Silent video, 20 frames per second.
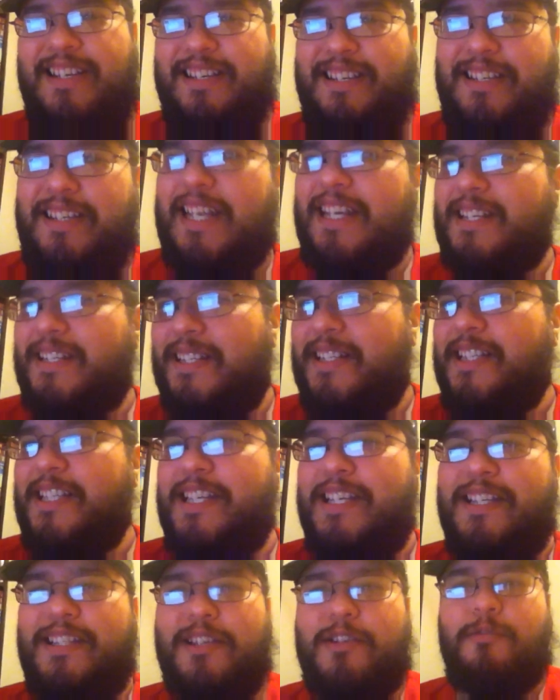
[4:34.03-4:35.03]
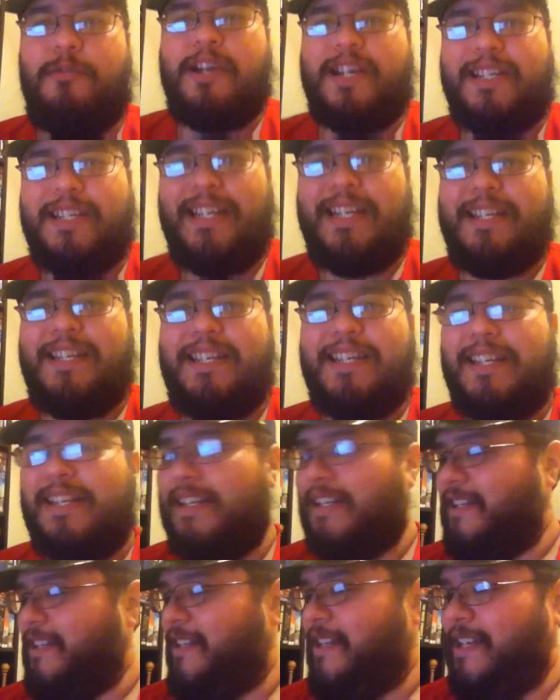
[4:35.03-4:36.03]
technically the correct etiquette
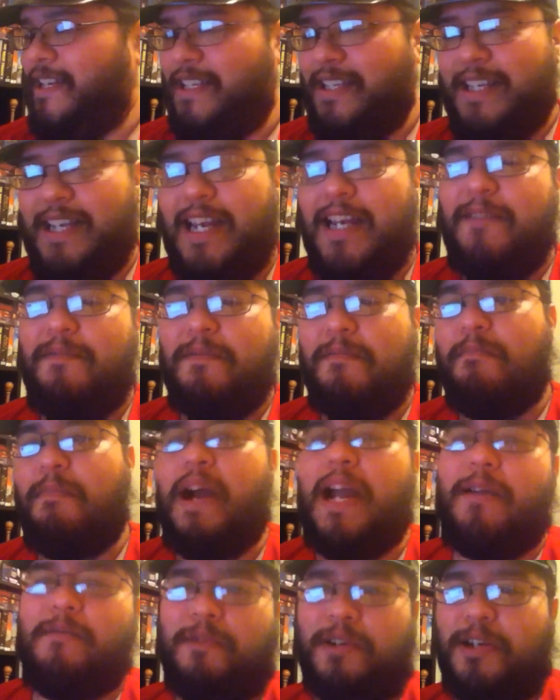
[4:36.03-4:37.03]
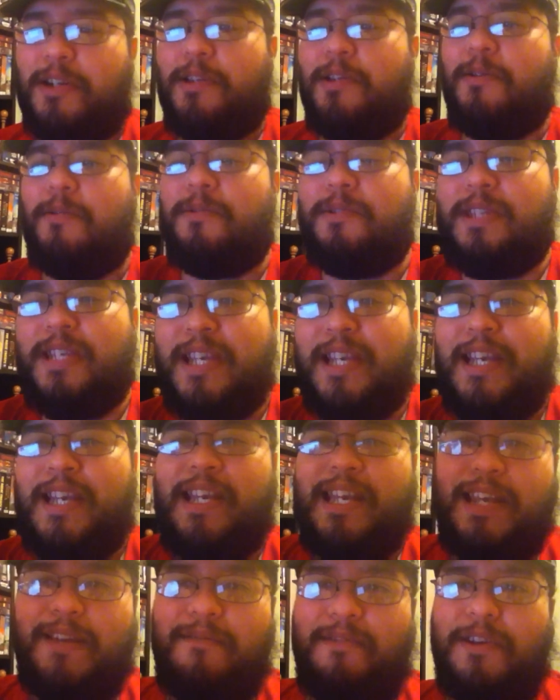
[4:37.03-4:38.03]
is to not even buy one of those,
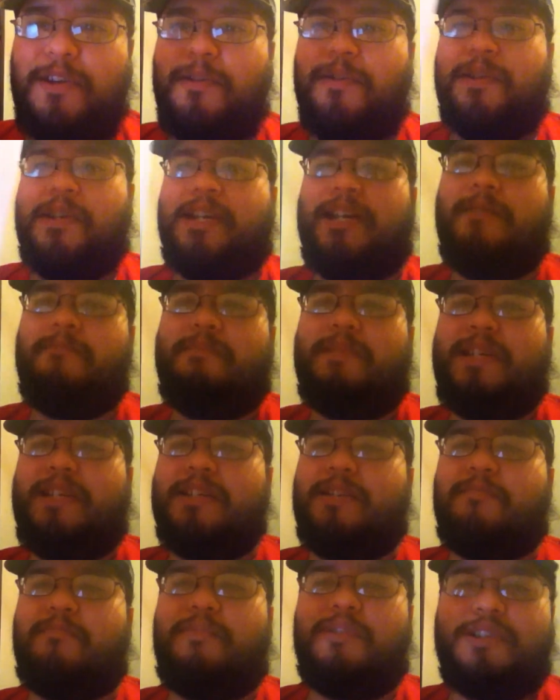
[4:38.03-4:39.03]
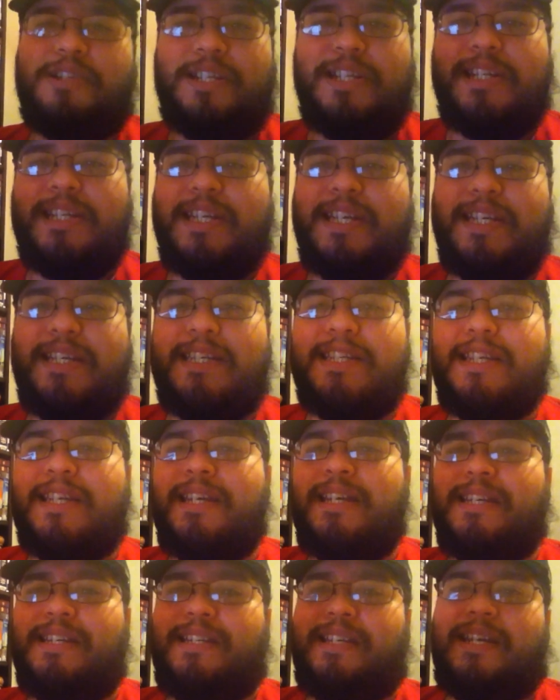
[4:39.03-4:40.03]
even though the companies are pushing these,
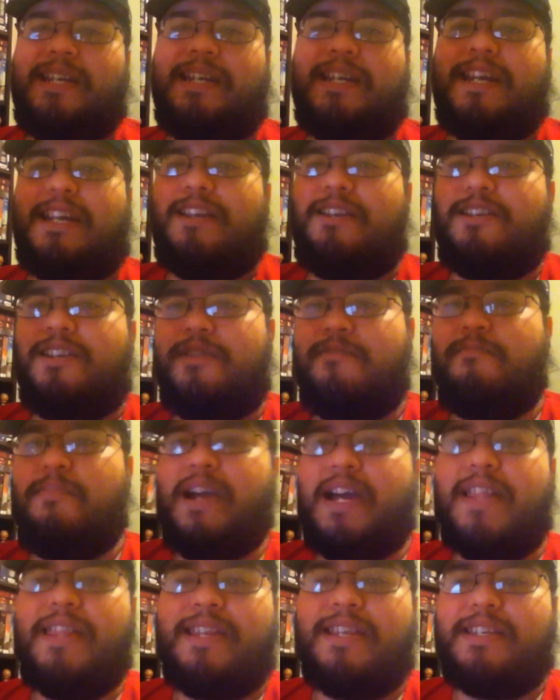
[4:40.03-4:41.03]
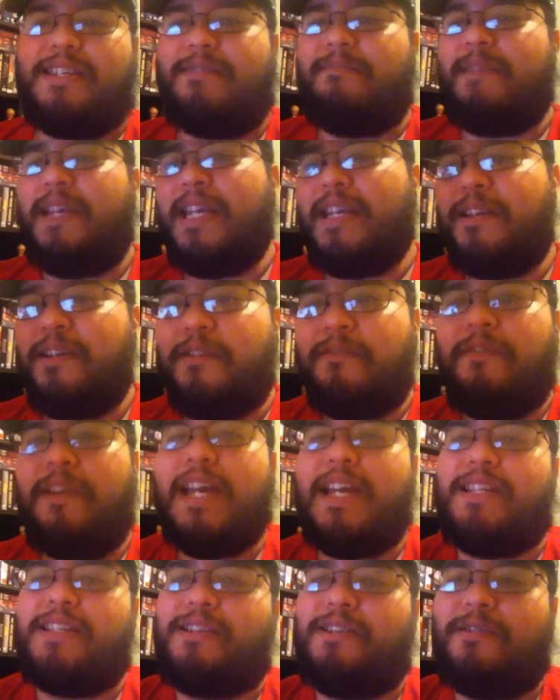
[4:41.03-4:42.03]
saying that you should buy this, make it look
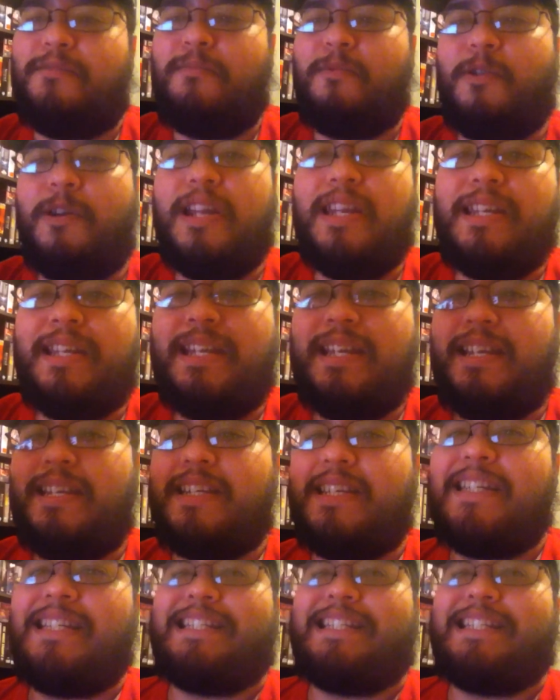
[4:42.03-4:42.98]
fancier, more elegant.